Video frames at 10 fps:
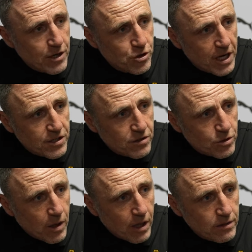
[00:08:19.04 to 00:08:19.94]
Jason
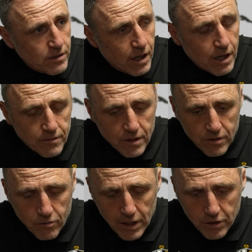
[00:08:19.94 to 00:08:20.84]
as well.
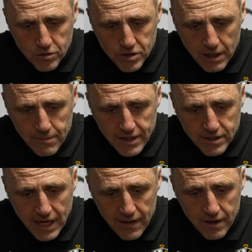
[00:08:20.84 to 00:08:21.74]
They're really good teammates
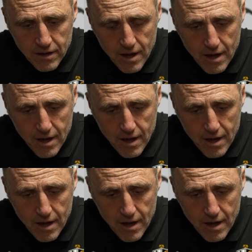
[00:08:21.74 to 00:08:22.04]
together,